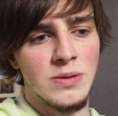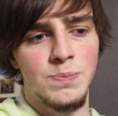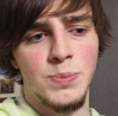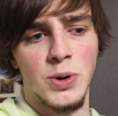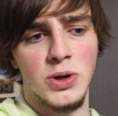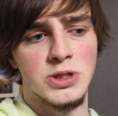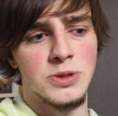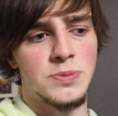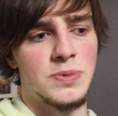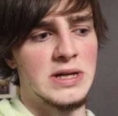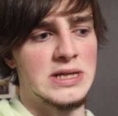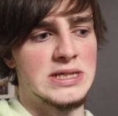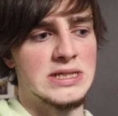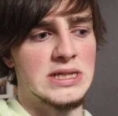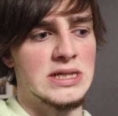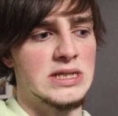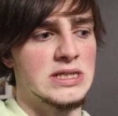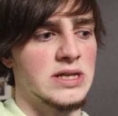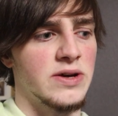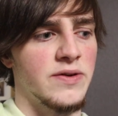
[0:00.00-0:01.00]

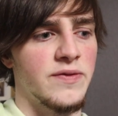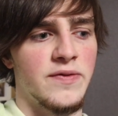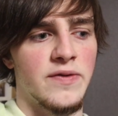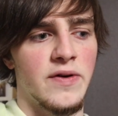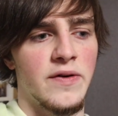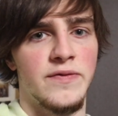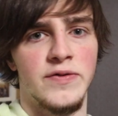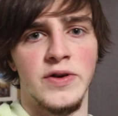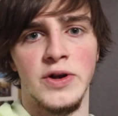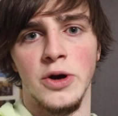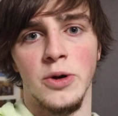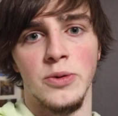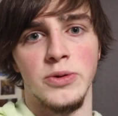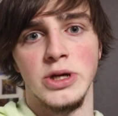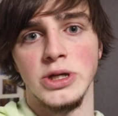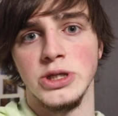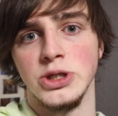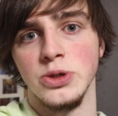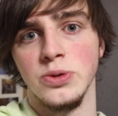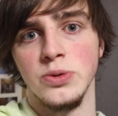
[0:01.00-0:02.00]
possibilities of you know,
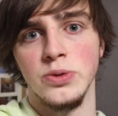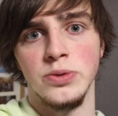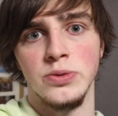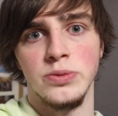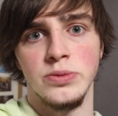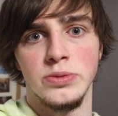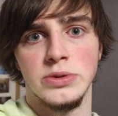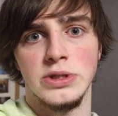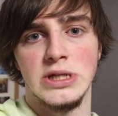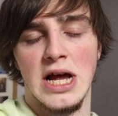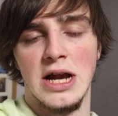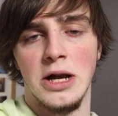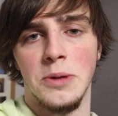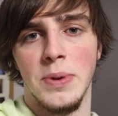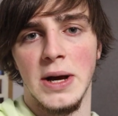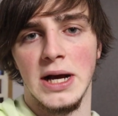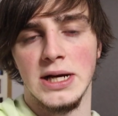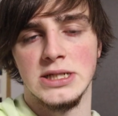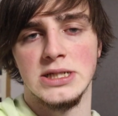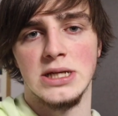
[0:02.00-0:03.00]
the two
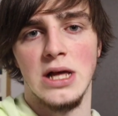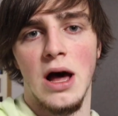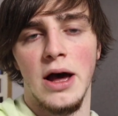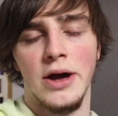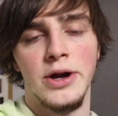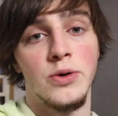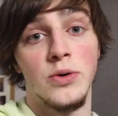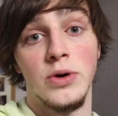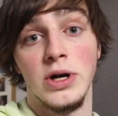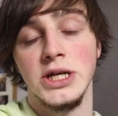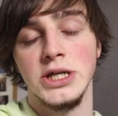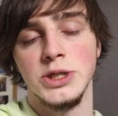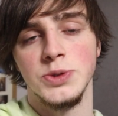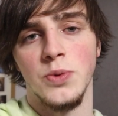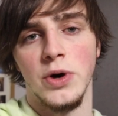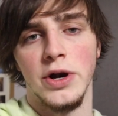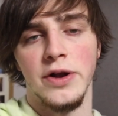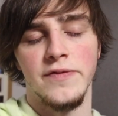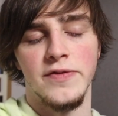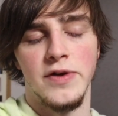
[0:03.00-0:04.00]
centre-backs starting, or at
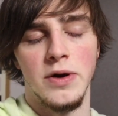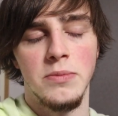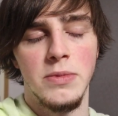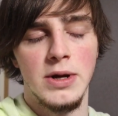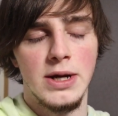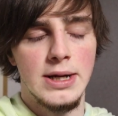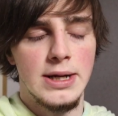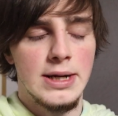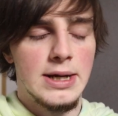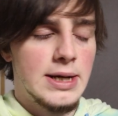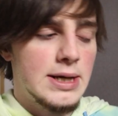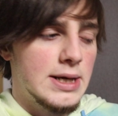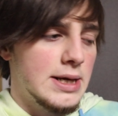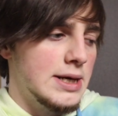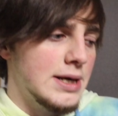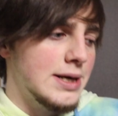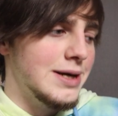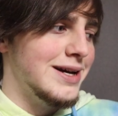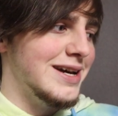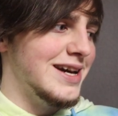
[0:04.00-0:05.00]
least one of them.
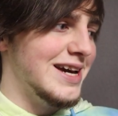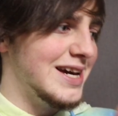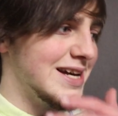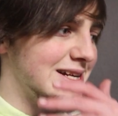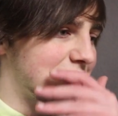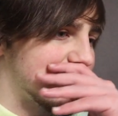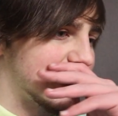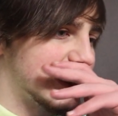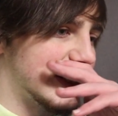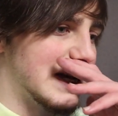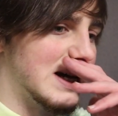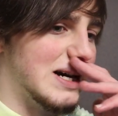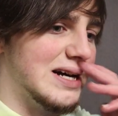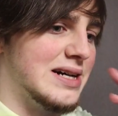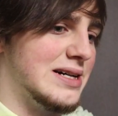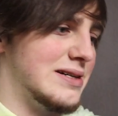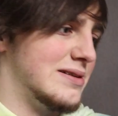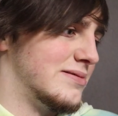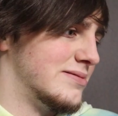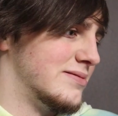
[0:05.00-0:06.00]
It's
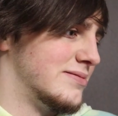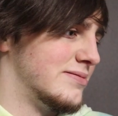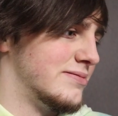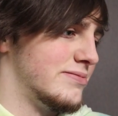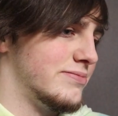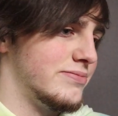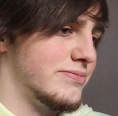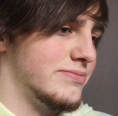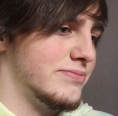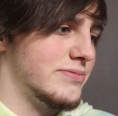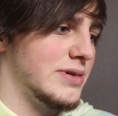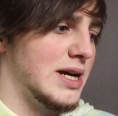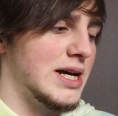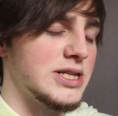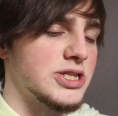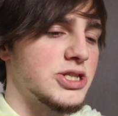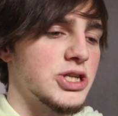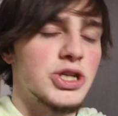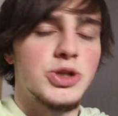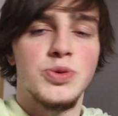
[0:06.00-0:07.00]

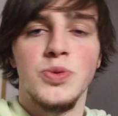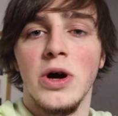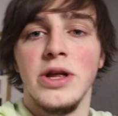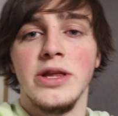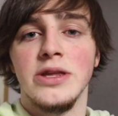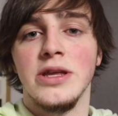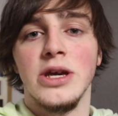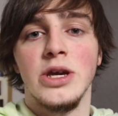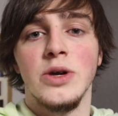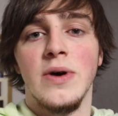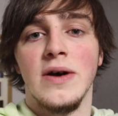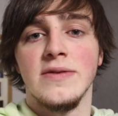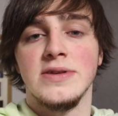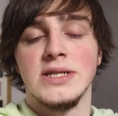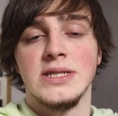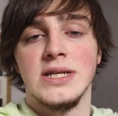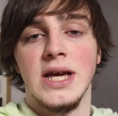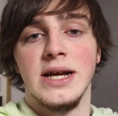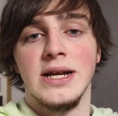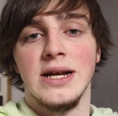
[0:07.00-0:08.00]
just one that you have
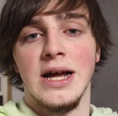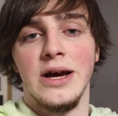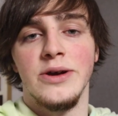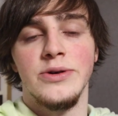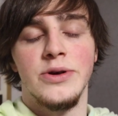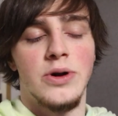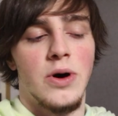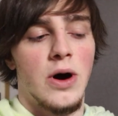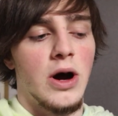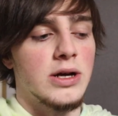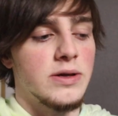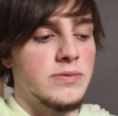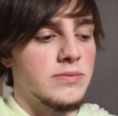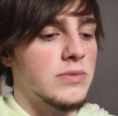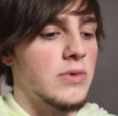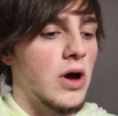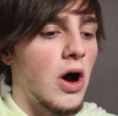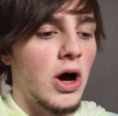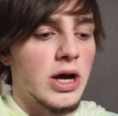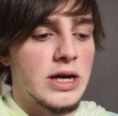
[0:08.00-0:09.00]
to take now. You know,
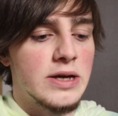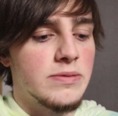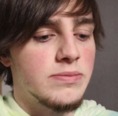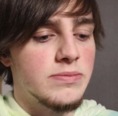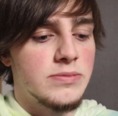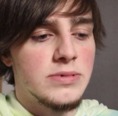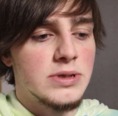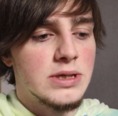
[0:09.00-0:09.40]
I